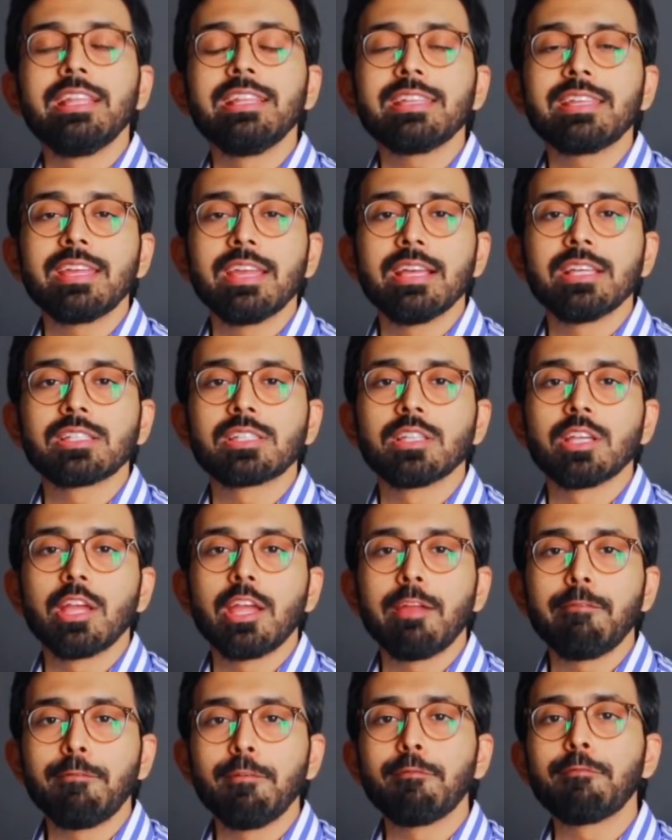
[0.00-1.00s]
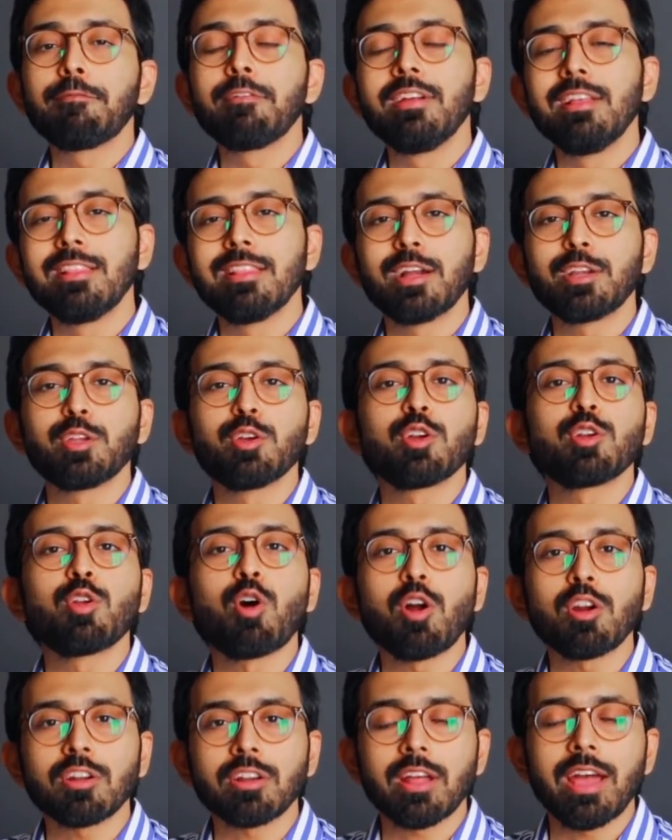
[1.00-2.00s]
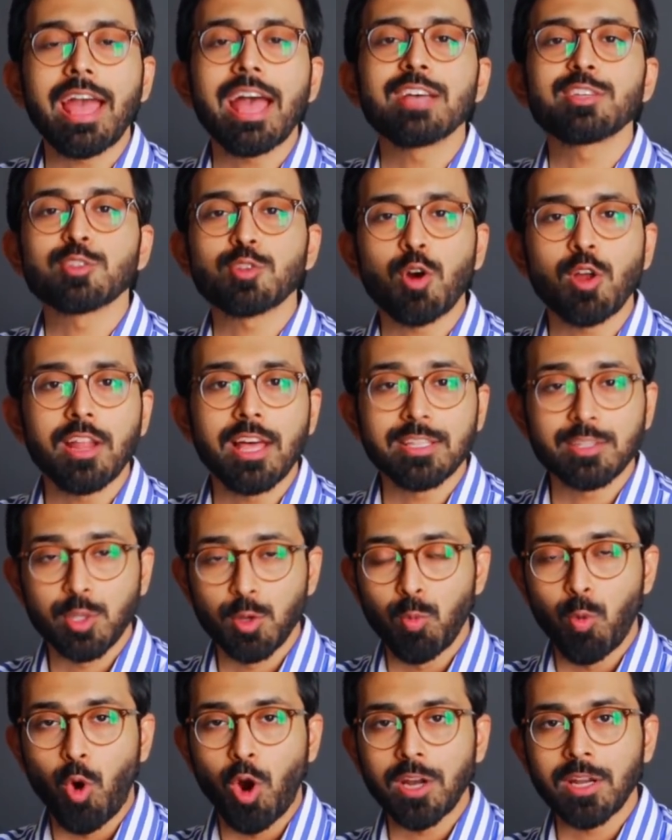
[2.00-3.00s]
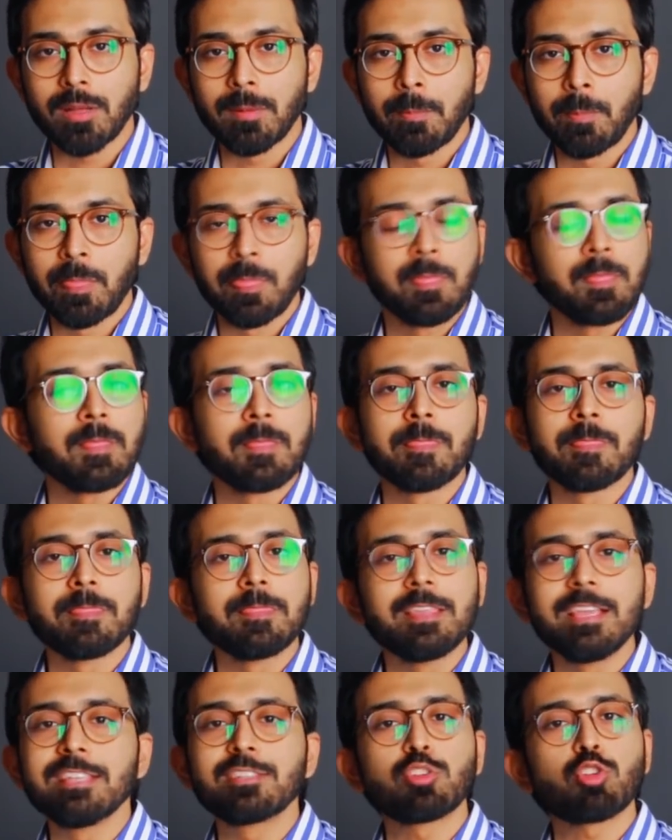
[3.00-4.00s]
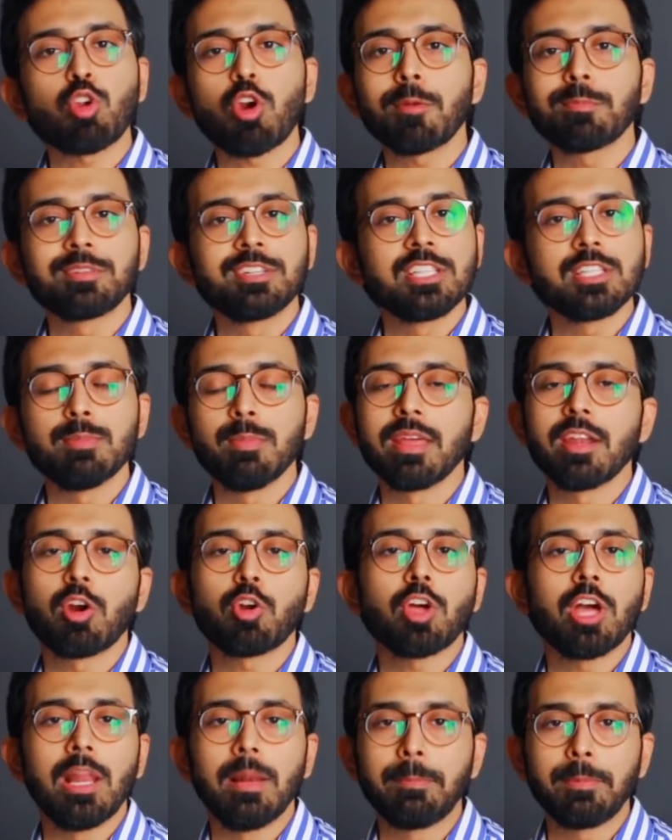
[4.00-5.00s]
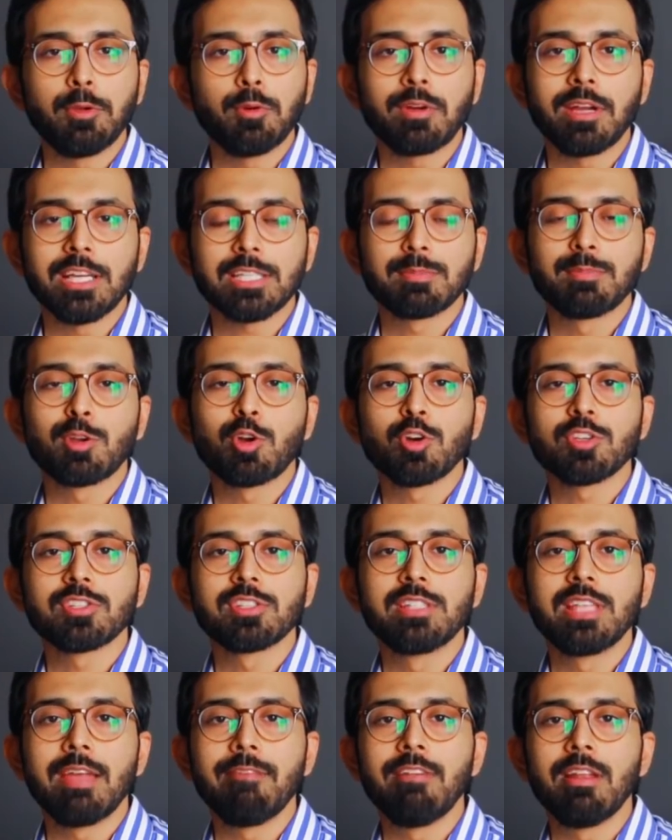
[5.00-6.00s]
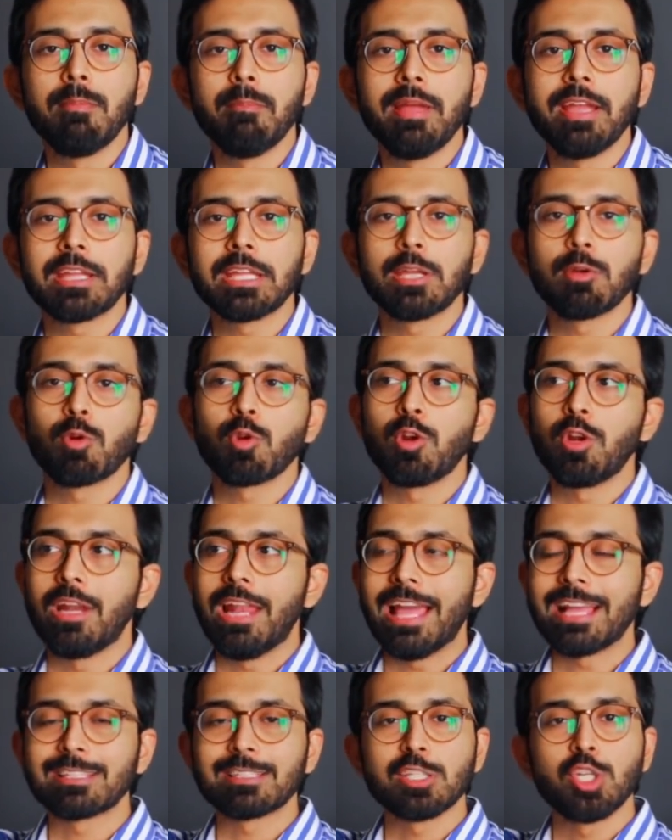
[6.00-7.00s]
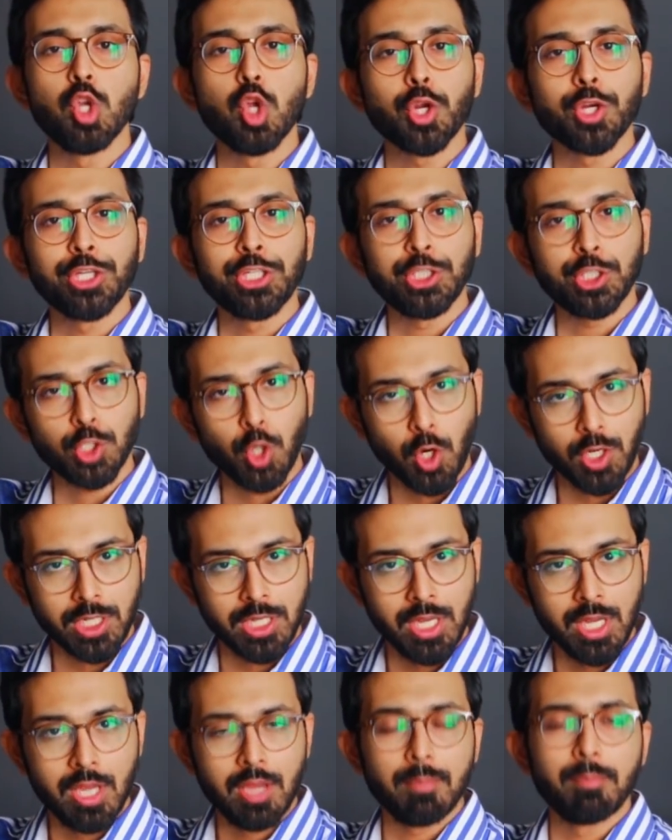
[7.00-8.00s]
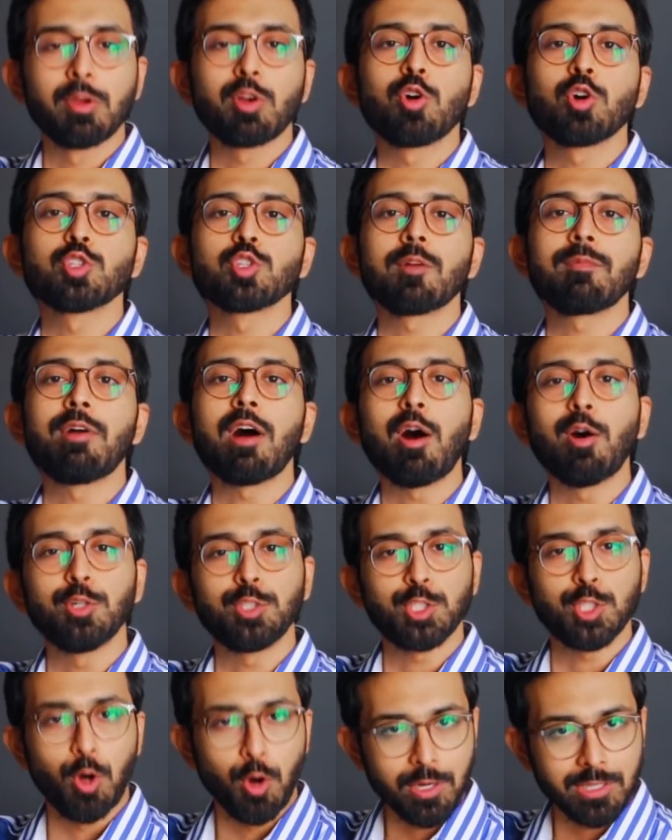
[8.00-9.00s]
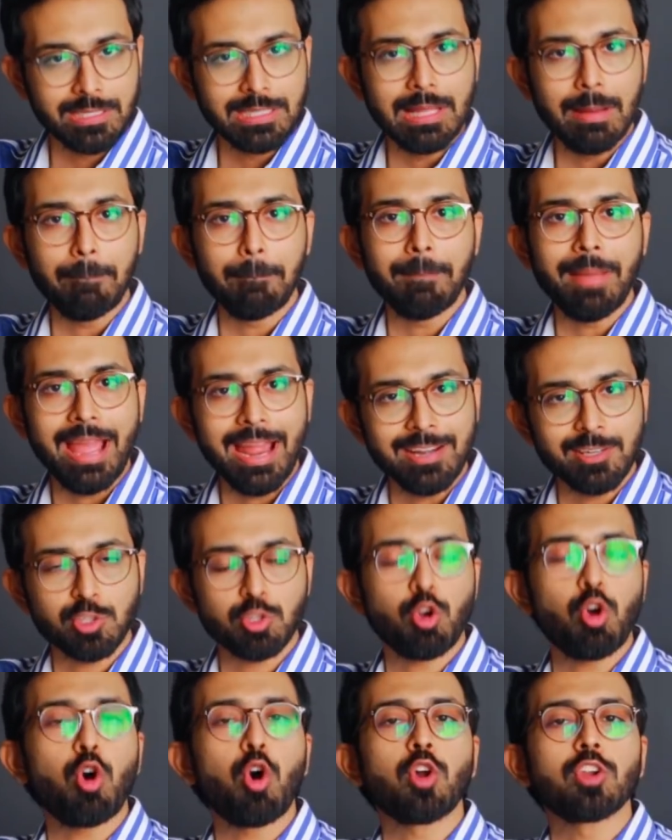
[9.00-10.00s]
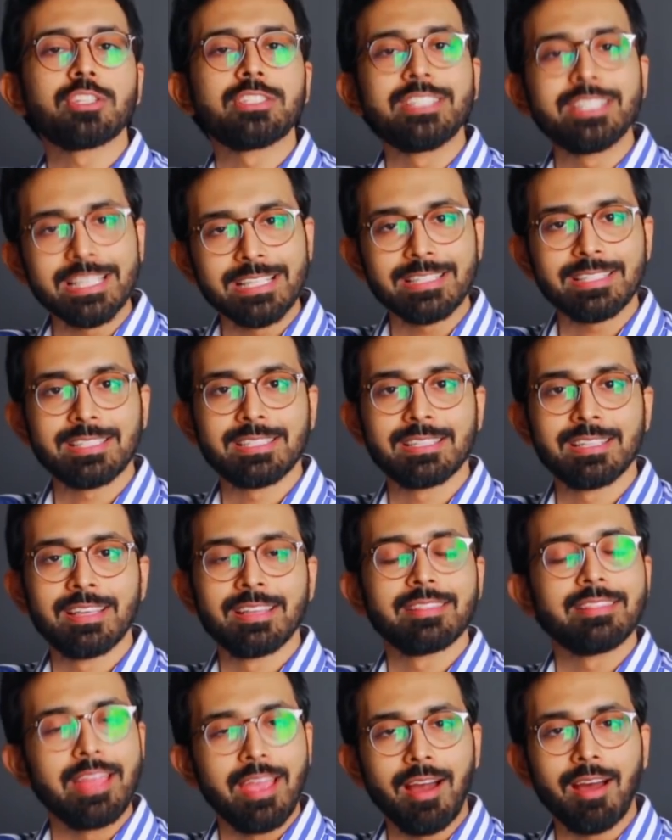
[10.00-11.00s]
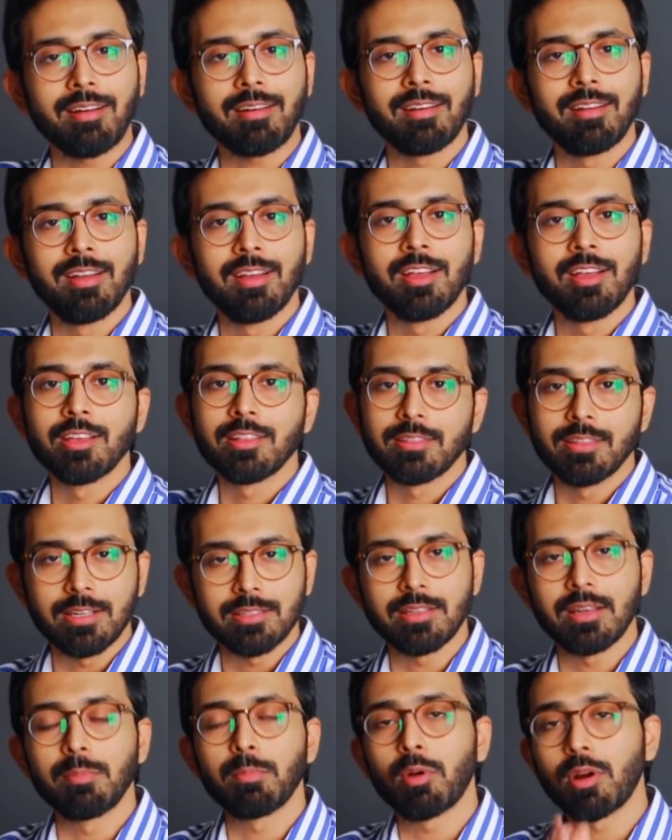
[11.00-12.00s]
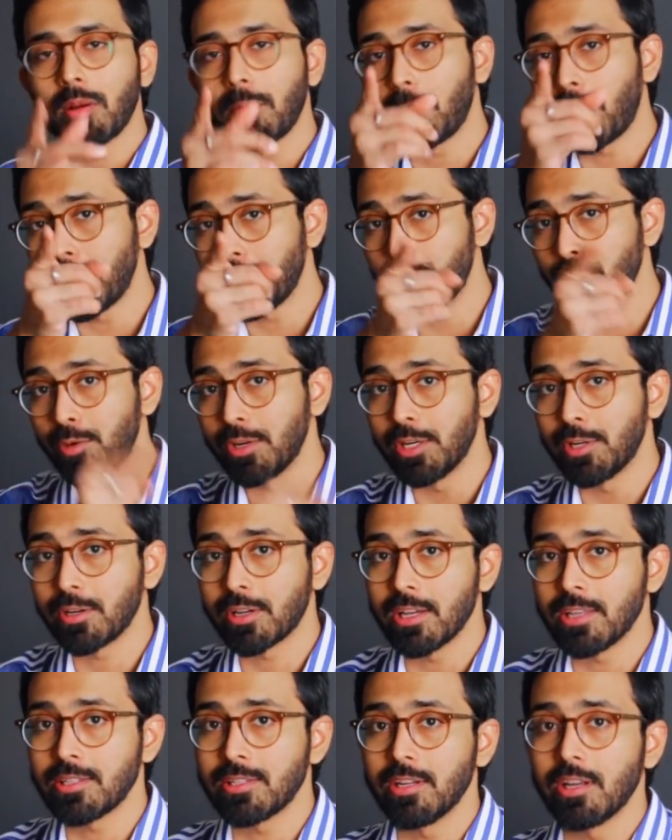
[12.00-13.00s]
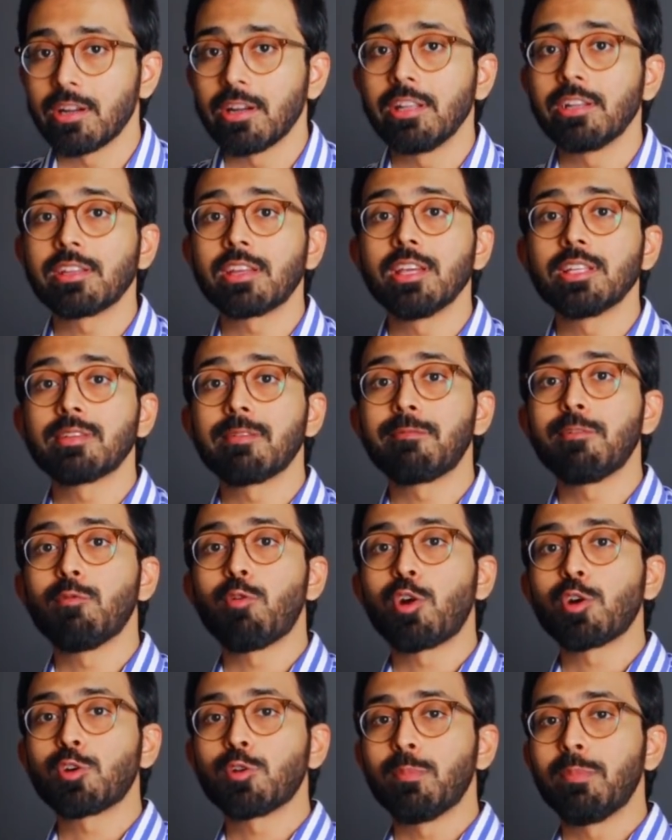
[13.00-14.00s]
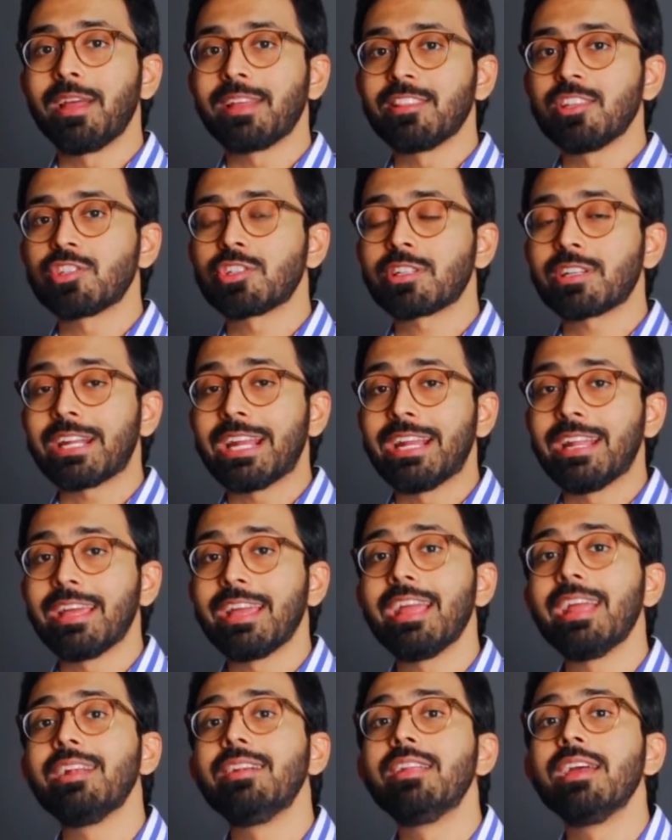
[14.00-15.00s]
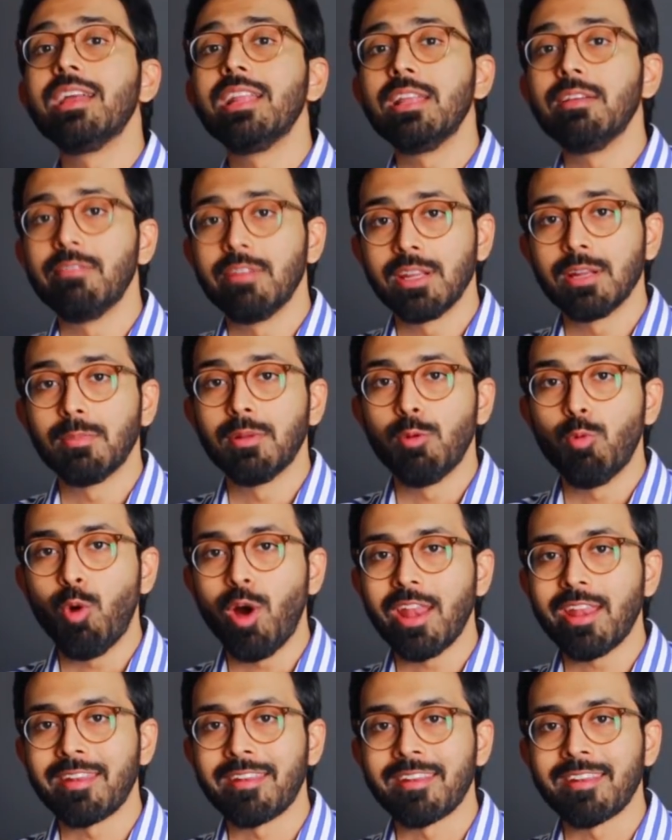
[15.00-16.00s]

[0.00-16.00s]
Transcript: in case if you feel that you're not as tall as you want these crop jeans may not help you guys because they will make your legs look short because of how short the pants or jeans they are that's an important point you need to consider in case if you want to make this trend a daily wearable one.